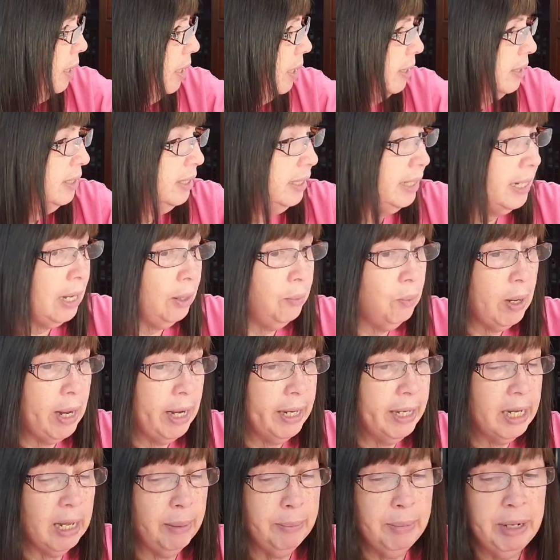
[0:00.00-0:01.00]

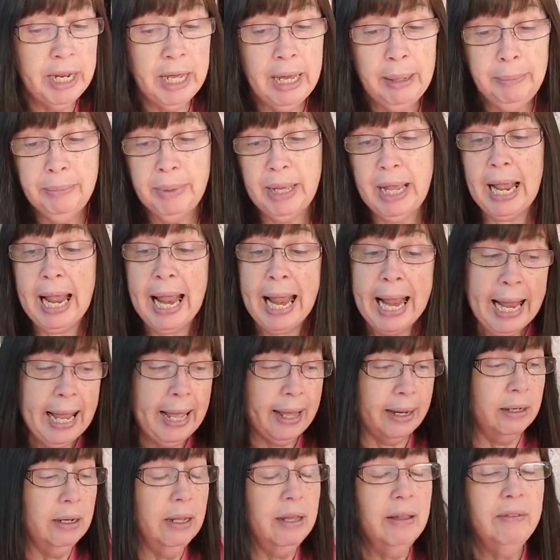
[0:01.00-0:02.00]
DIY coming up.
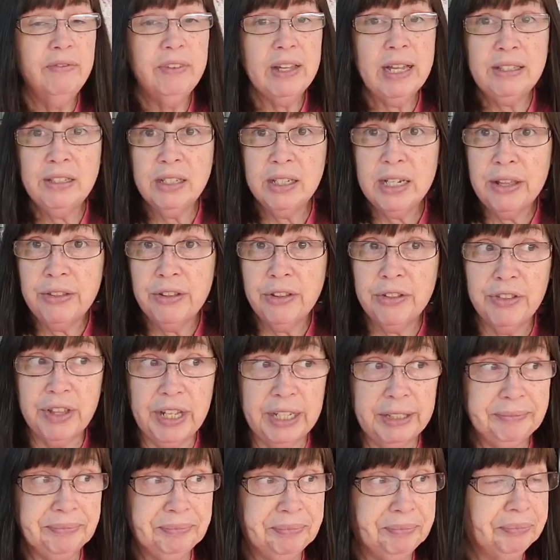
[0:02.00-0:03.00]
And that's another
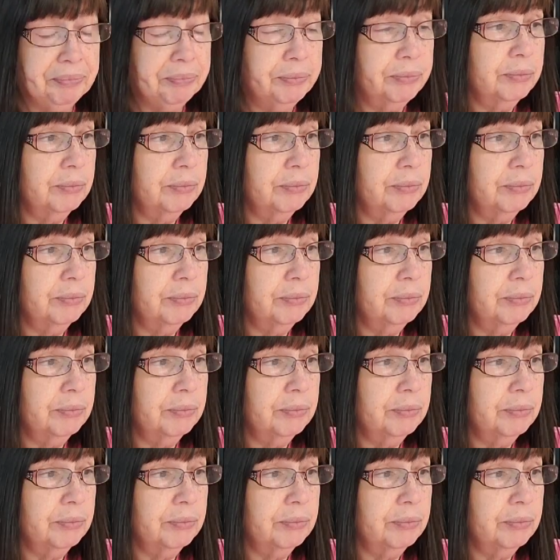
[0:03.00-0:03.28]
thing.